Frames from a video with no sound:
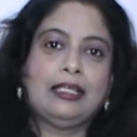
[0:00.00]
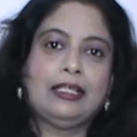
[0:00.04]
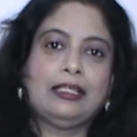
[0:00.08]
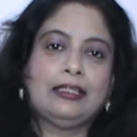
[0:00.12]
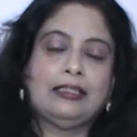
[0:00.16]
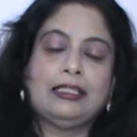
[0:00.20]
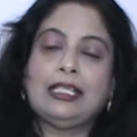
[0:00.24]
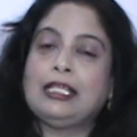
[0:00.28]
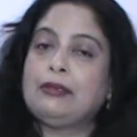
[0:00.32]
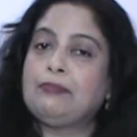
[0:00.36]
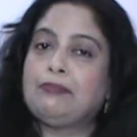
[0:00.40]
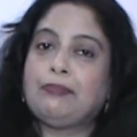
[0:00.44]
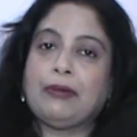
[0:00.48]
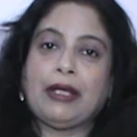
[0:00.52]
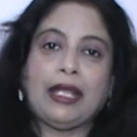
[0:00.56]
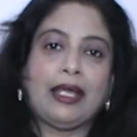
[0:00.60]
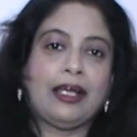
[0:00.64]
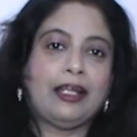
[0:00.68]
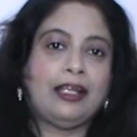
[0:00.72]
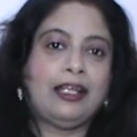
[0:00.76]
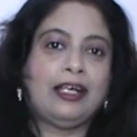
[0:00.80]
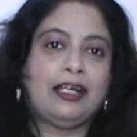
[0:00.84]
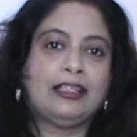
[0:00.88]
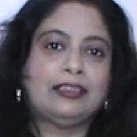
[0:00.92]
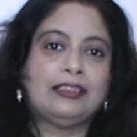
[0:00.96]
Then
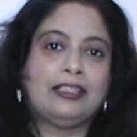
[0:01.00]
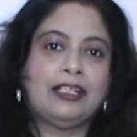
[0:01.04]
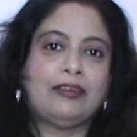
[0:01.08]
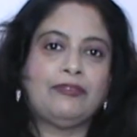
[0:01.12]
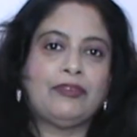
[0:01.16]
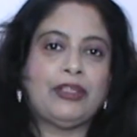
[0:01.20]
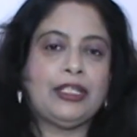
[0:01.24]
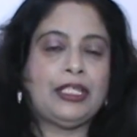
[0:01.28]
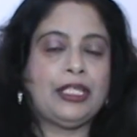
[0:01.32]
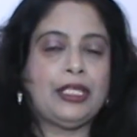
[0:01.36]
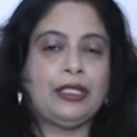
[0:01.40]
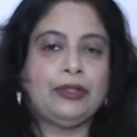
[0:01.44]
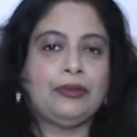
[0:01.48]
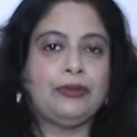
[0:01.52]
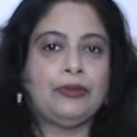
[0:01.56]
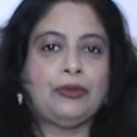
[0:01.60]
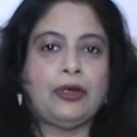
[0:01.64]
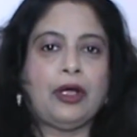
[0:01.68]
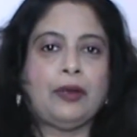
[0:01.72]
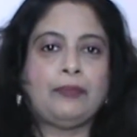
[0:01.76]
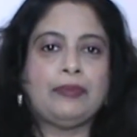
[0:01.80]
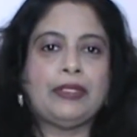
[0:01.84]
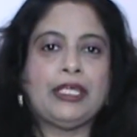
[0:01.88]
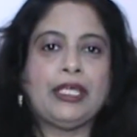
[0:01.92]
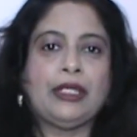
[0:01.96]
Prahlada, when he grew
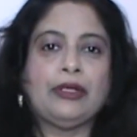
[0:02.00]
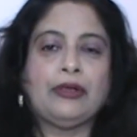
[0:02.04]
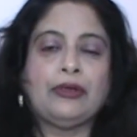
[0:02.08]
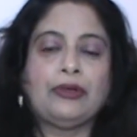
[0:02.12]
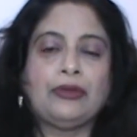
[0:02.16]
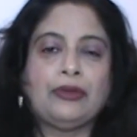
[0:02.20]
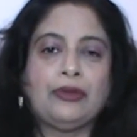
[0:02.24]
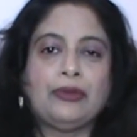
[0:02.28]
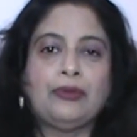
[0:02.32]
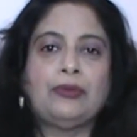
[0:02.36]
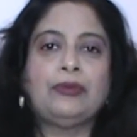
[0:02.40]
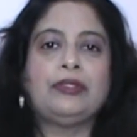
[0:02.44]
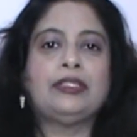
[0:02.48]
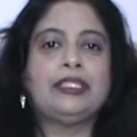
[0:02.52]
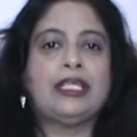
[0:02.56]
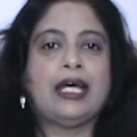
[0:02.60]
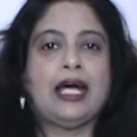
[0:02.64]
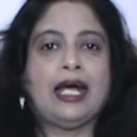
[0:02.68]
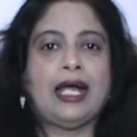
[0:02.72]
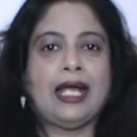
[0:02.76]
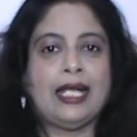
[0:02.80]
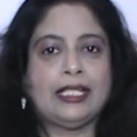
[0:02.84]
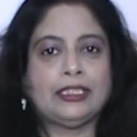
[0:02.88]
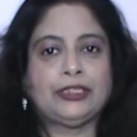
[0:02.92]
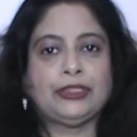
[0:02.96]
up, he ruled the
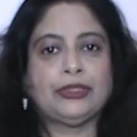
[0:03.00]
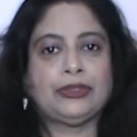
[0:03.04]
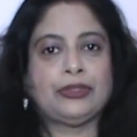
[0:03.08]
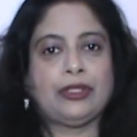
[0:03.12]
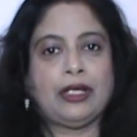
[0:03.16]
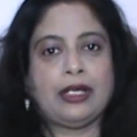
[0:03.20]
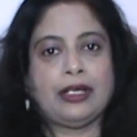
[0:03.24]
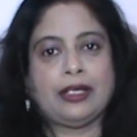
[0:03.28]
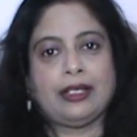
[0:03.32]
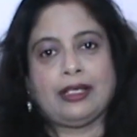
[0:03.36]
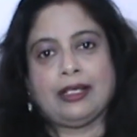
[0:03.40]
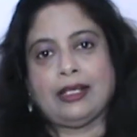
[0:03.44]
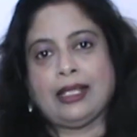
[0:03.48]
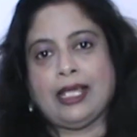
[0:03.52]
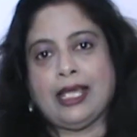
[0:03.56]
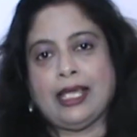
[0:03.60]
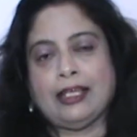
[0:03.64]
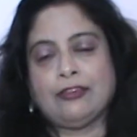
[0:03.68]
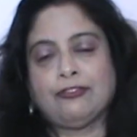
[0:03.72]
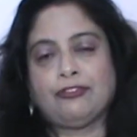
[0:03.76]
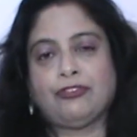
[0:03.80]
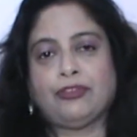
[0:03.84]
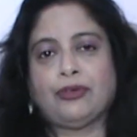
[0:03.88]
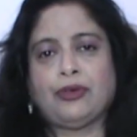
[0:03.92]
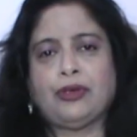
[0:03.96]
Asura
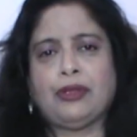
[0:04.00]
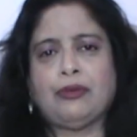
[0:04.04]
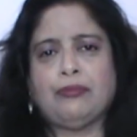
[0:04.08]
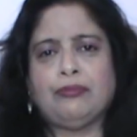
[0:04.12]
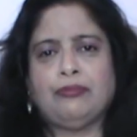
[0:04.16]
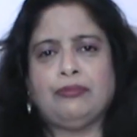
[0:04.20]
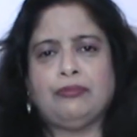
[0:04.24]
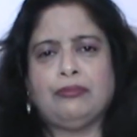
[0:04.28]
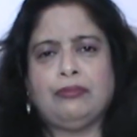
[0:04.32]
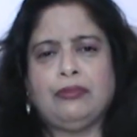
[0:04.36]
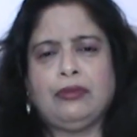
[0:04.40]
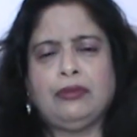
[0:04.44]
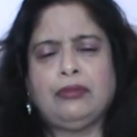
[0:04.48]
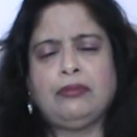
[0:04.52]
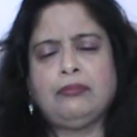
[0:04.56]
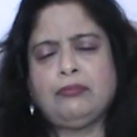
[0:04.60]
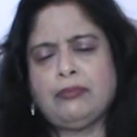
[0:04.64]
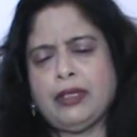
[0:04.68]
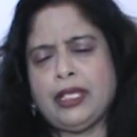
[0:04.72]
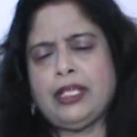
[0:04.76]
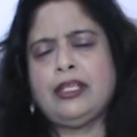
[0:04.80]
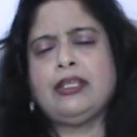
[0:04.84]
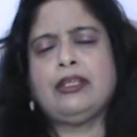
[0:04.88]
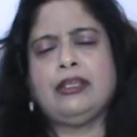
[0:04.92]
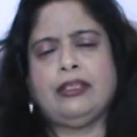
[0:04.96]
clan for
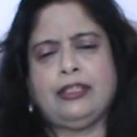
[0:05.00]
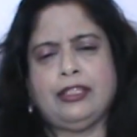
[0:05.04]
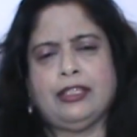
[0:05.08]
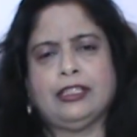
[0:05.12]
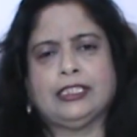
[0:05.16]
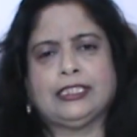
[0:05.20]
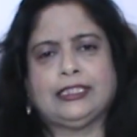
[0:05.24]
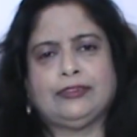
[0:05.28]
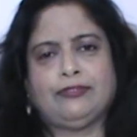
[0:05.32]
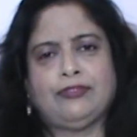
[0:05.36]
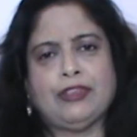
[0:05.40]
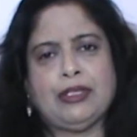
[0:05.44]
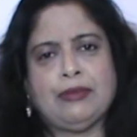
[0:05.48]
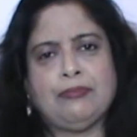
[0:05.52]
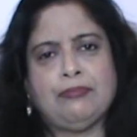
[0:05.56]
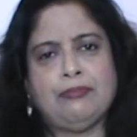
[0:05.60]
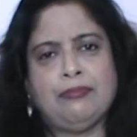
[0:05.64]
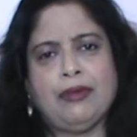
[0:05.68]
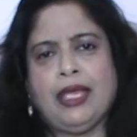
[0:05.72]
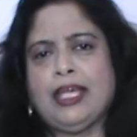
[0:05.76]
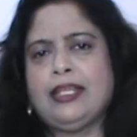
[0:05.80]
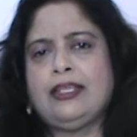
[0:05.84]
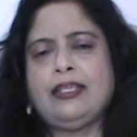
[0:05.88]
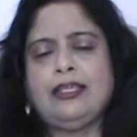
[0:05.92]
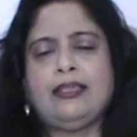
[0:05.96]
many
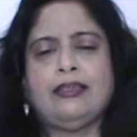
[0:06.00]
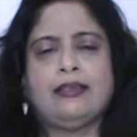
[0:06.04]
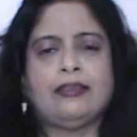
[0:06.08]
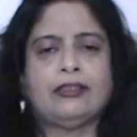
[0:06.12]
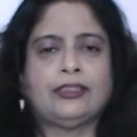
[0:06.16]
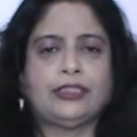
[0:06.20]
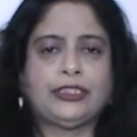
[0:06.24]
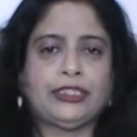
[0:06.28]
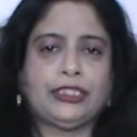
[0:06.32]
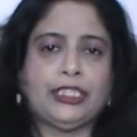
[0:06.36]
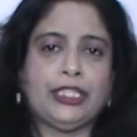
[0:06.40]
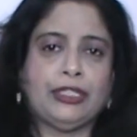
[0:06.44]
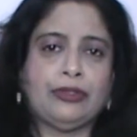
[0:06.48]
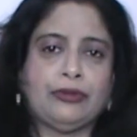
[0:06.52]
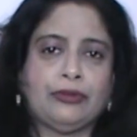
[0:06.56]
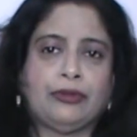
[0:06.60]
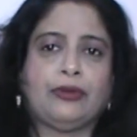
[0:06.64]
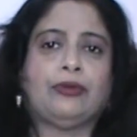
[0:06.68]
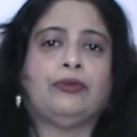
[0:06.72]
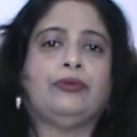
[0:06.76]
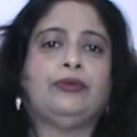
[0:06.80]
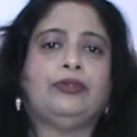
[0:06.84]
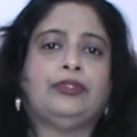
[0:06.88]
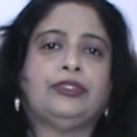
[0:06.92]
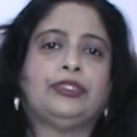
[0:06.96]
years he
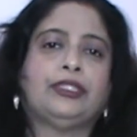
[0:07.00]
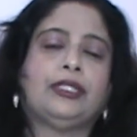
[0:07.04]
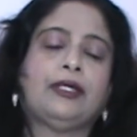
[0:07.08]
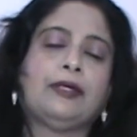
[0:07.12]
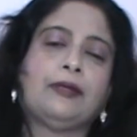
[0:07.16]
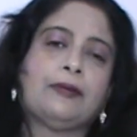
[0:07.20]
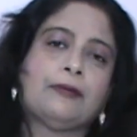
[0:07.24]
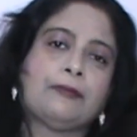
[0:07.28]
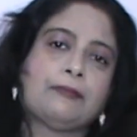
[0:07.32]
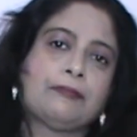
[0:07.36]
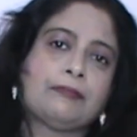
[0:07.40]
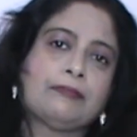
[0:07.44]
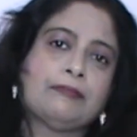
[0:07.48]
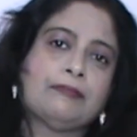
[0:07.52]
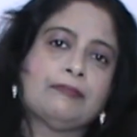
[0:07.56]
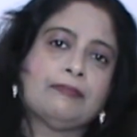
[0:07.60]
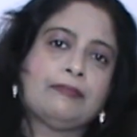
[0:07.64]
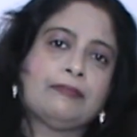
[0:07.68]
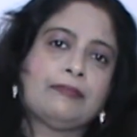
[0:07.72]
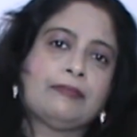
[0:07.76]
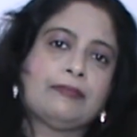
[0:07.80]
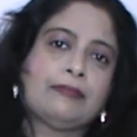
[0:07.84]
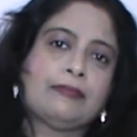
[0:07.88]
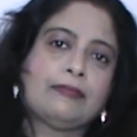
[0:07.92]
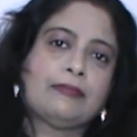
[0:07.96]
ruled.
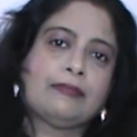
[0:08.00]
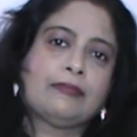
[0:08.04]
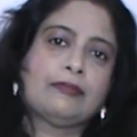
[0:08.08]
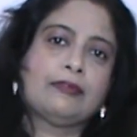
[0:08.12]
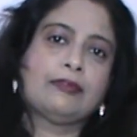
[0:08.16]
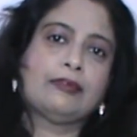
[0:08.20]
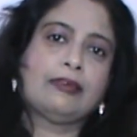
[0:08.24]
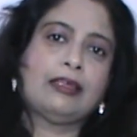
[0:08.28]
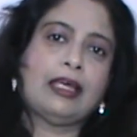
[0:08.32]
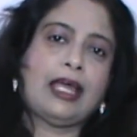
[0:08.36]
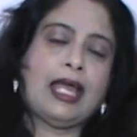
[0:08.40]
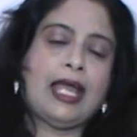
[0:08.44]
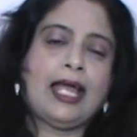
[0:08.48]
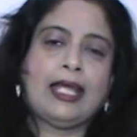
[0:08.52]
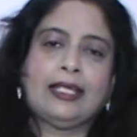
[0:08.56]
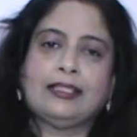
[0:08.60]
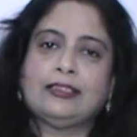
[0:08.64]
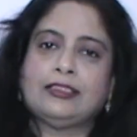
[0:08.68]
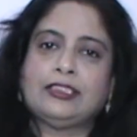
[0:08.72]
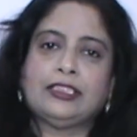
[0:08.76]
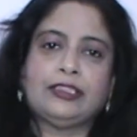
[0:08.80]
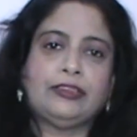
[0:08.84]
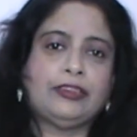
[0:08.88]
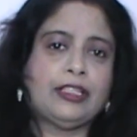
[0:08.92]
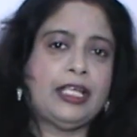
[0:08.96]

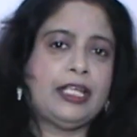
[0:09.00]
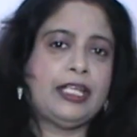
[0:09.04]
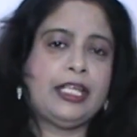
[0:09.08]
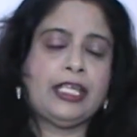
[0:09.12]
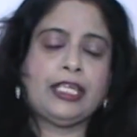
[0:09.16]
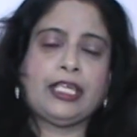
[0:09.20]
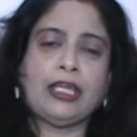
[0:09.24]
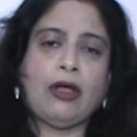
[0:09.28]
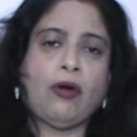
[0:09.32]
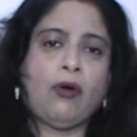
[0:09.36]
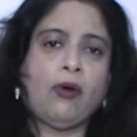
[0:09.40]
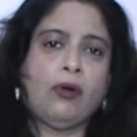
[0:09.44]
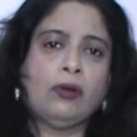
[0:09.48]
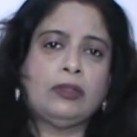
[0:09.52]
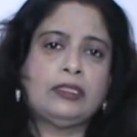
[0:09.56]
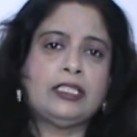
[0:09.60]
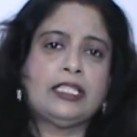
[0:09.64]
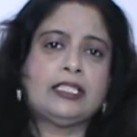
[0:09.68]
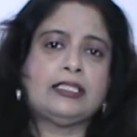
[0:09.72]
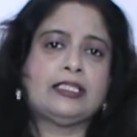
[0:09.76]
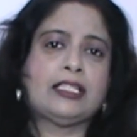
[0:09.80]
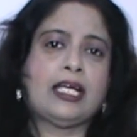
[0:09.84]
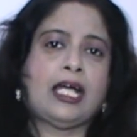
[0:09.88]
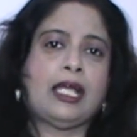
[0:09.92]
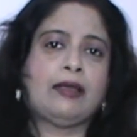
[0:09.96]
And all
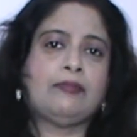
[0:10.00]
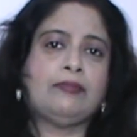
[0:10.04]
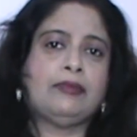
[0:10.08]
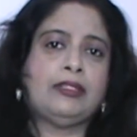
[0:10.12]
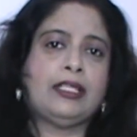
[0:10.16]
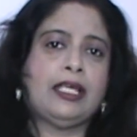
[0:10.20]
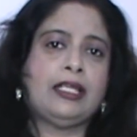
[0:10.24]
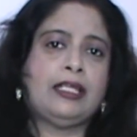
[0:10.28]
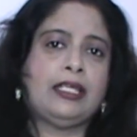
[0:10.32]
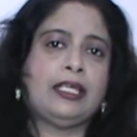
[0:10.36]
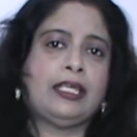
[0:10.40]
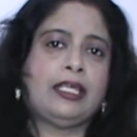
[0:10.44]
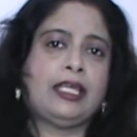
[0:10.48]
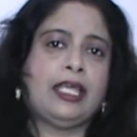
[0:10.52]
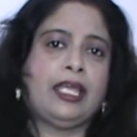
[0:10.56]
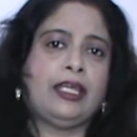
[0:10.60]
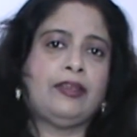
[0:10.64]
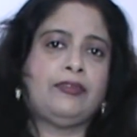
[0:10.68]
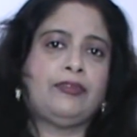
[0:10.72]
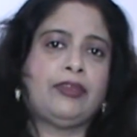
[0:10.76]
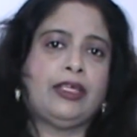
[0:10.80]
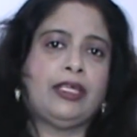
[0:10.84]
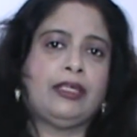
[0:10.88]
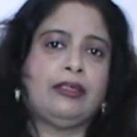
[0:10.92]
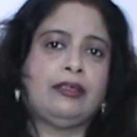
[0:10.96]
the time
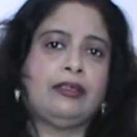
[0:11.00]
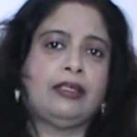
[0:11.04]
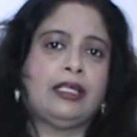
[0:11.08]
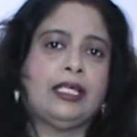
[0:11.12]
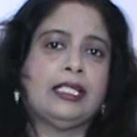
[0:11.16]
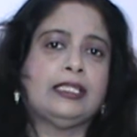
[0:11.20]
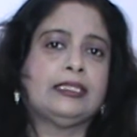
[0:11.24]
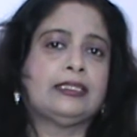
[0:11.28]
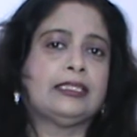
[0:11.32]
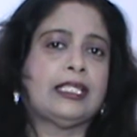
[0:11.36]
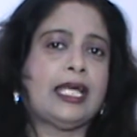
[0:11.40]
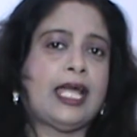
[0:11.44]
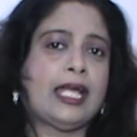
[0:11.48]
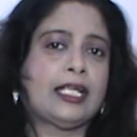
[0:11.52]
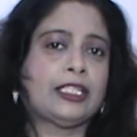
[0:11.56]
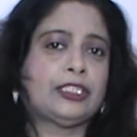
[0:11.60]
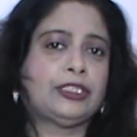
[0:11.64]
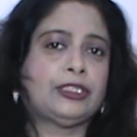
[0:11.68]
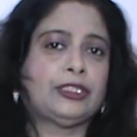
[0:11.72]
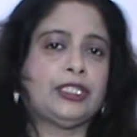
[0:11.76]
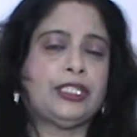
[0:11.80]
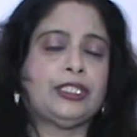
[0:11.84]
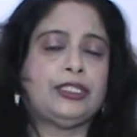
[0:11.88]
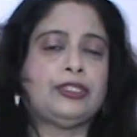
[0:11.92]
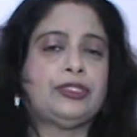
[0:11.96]
dedicating his
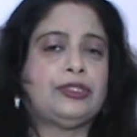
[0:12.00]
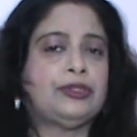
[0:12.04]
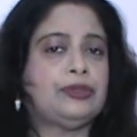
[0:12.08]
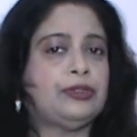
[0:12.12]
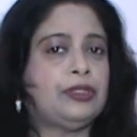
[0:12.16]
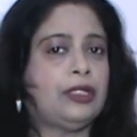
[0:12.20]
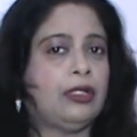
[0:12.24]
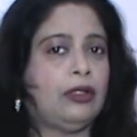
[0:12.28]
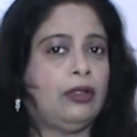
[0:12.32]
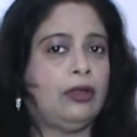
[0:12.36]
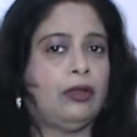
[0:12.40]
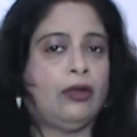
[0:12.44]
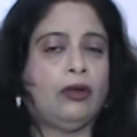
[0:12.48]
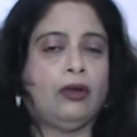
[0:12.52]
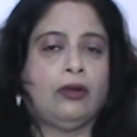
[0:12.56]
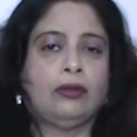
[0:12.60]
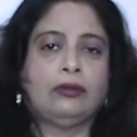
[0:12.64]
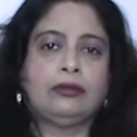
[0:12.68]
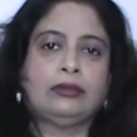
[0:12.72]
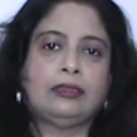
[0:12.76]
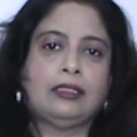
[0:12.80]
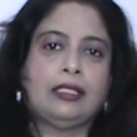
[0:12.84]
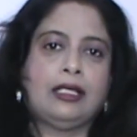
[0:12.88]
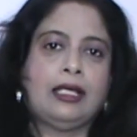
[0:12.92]
action to the Lord